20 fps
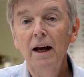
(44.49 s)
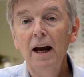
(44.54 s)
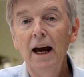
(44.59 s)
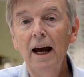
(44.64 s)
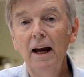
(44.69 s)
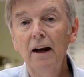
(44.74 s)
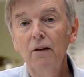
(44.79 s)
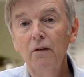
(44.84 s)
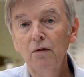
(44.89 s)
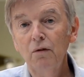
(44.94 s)

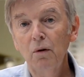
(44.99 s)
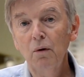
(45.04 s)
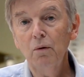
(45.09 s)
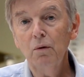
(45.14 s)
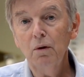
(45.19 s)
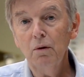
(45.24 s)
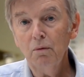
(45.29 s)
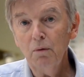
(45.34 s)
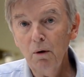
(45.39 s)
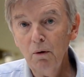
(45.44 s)
and
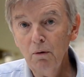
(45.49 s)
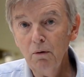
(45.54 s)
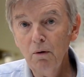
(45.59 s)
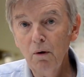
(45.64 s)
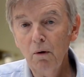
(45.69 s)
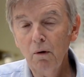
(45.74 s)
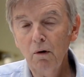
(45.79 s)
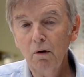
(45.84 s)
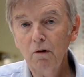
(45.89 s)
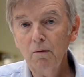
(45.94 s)
so the road
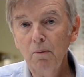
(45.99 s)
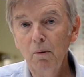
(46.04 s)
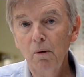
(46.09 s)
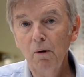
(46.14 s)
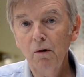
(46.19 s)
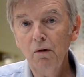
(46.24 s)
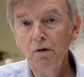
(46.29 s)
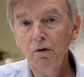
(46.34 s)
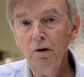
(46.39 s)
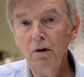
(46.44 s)
course
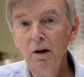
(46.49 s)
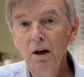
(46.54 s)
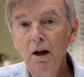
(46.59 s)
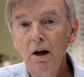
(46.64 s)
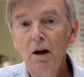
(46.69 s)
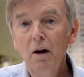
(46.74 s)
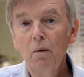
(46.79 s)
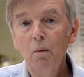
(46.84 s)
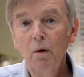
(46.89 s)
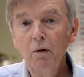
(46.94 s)
portion
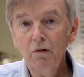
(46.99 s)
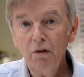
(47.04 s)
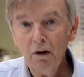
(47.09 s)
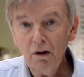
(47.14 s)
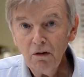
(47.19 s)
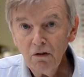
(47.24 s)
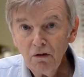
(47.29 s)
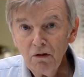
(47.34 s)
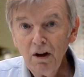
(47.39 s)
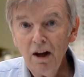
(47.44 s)
was
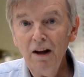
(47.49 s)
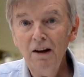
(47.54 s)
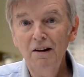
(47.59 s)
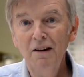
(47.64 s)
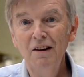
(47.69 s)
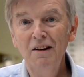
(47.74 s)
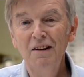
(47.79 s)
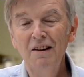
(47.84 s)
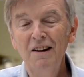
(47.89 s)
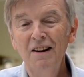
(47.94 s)

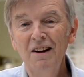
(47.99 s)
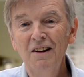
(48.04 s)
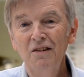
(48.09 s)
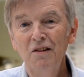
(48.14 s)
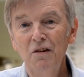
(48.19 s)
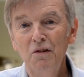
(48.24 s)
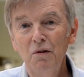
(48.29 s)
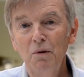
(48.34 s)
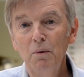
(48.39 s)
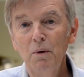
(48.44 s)
extended
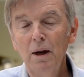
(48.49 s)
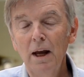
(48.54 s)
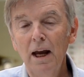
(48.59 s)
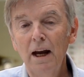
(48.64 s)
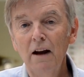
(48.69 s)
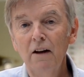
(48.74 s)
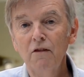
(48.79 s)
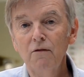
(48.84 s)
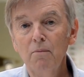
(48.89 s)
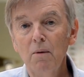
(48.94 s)
to
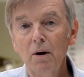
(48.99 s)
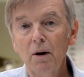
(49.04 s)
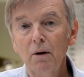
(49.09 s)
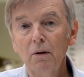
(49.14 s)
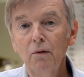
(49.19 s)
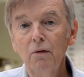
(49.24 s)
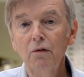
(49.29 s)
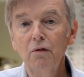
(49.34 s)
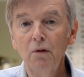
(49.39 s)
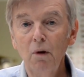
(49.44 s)
2.5
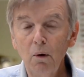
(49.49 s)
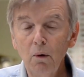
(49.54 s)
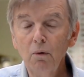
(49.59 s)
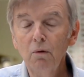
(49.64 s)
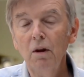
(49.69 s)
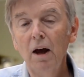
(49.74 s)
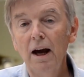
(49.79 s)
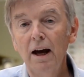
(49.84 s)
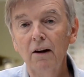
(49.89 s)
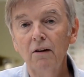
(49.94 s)
miles
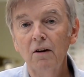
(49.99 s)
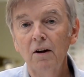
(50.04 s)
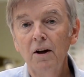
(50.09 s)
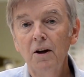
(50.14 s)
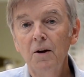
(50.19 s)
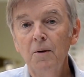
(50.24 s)
so that